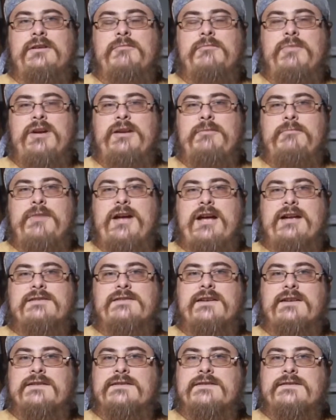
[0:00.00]
Bit
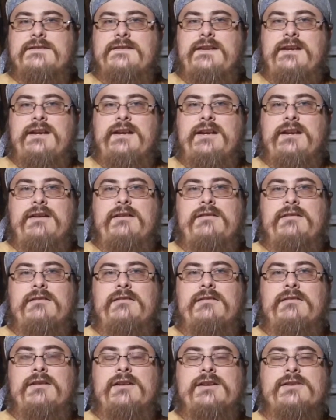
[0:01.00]
mask in C
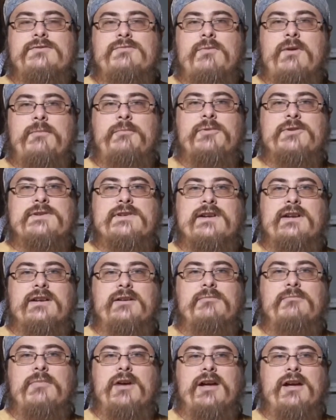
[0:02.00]
is
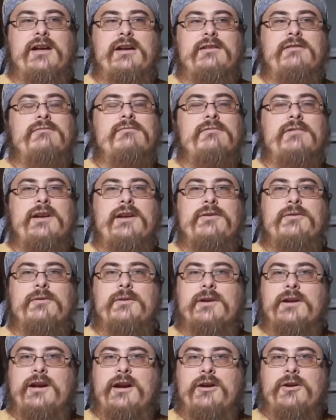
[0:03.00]
represented by either
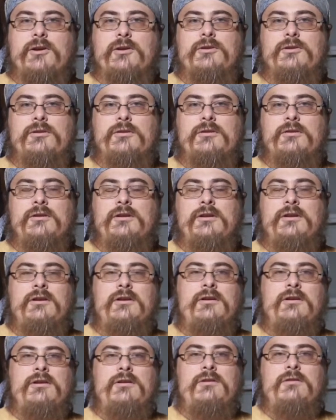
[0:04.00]
a character
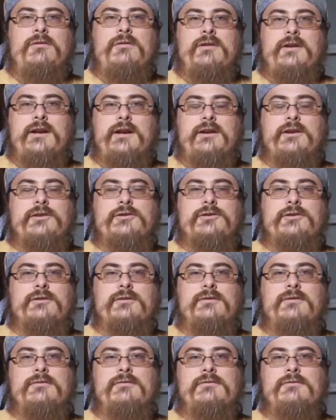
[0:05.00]
or an
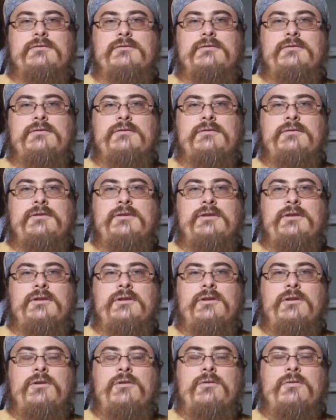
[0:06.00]
integer
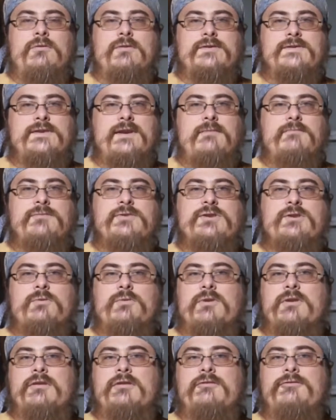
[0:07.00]
or some
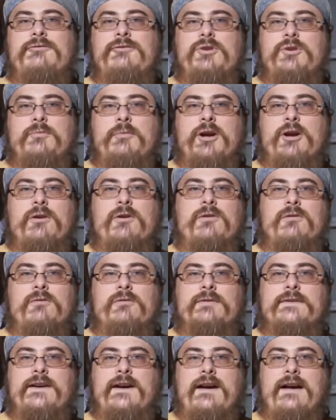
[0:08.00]
sort of
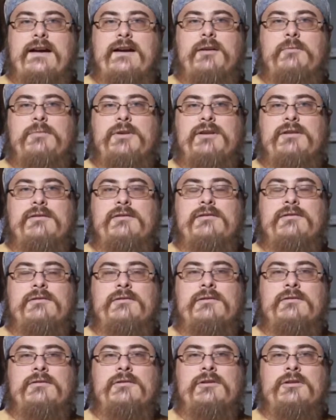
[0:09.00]
numerical type,
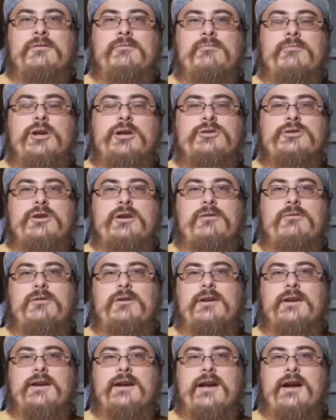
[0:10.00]
but
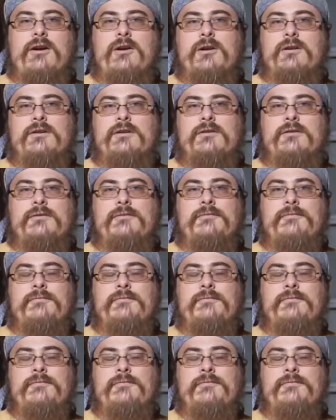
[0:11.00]
generally character.